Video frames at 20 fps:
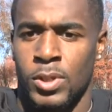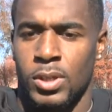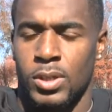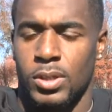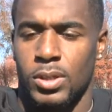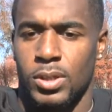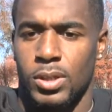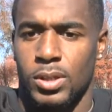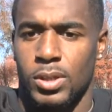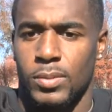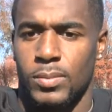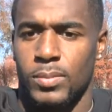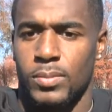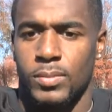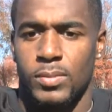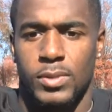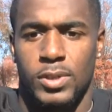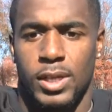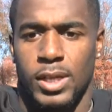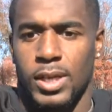
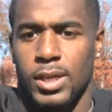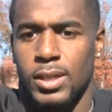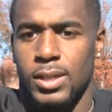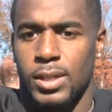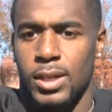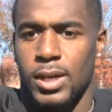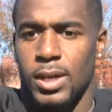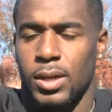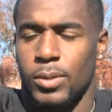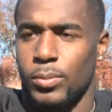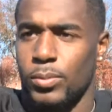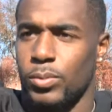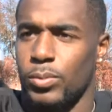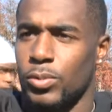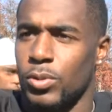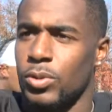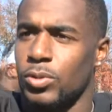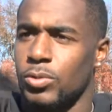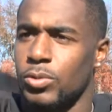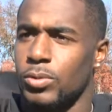They got a
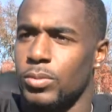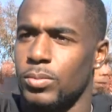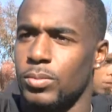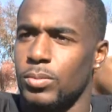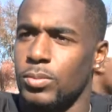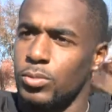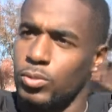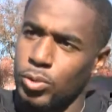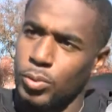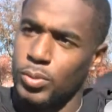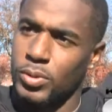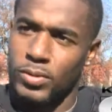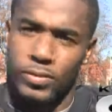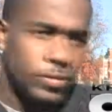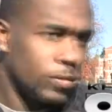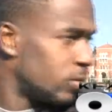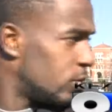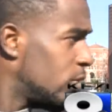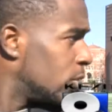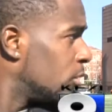real good
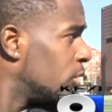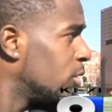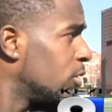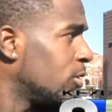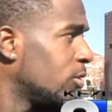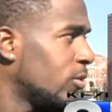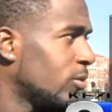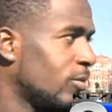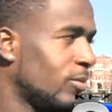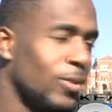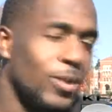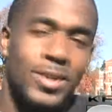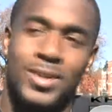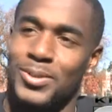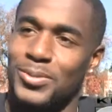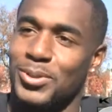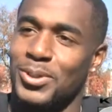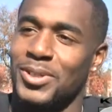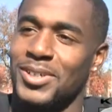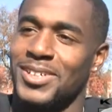
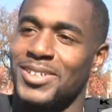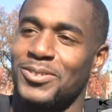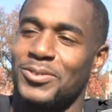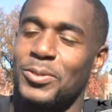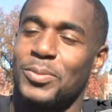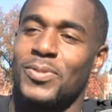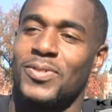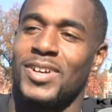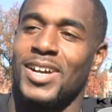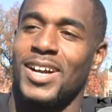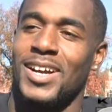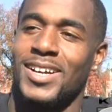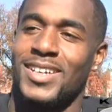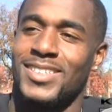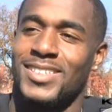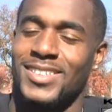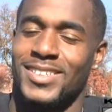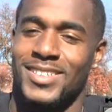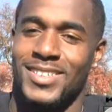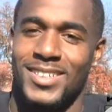group of
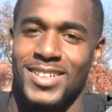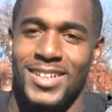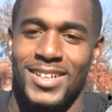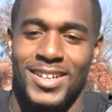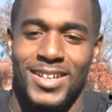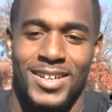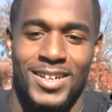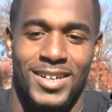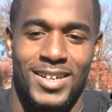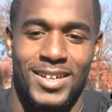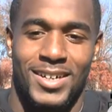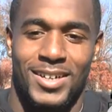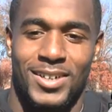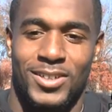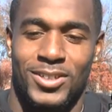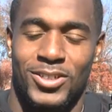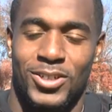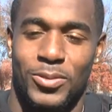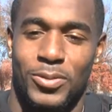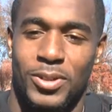guys, and
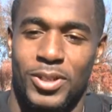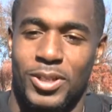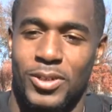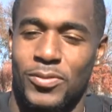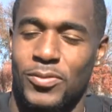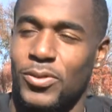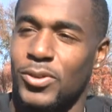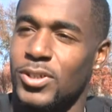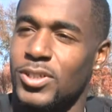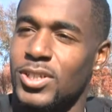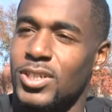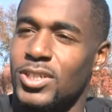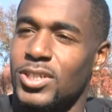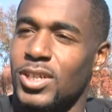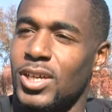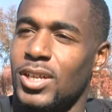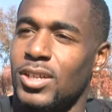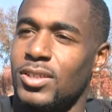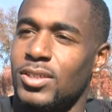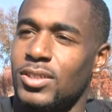you know, we're looking forward to the
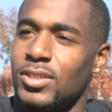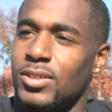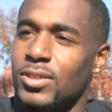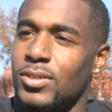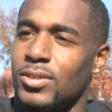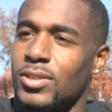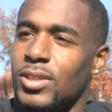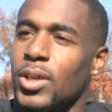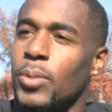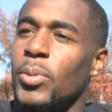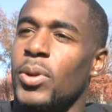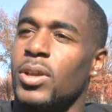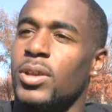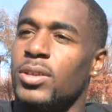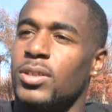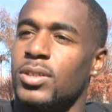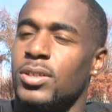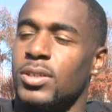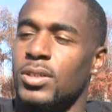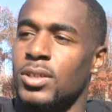challenge. You know, the
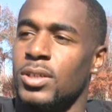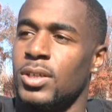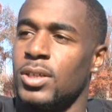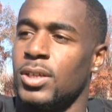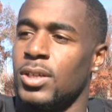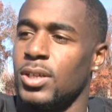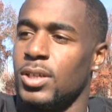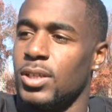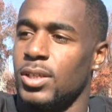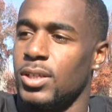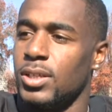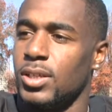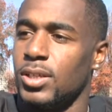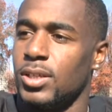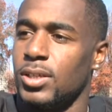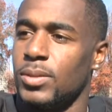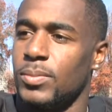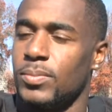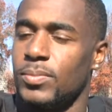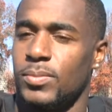DBs, and you
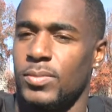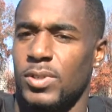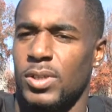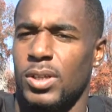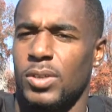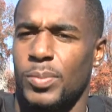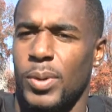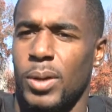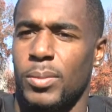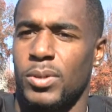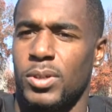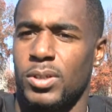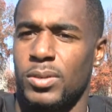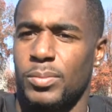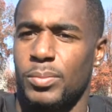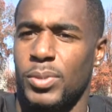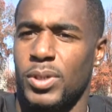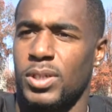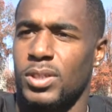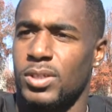know, that's probably
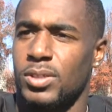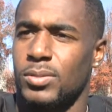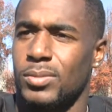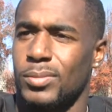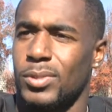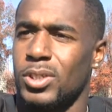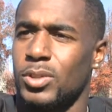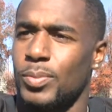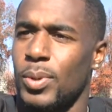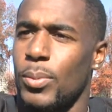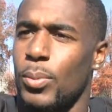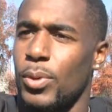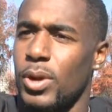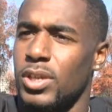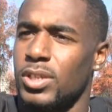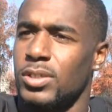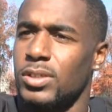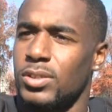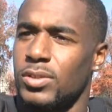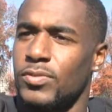biggest
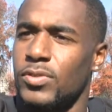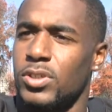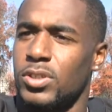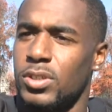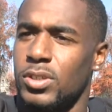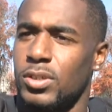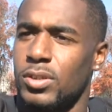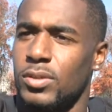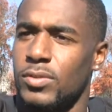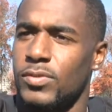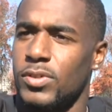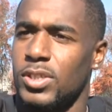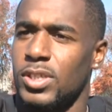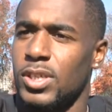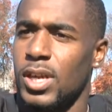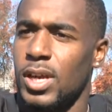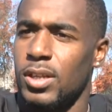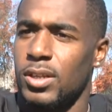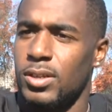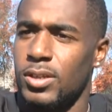preparation is the
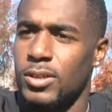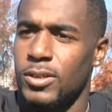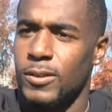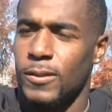physicality.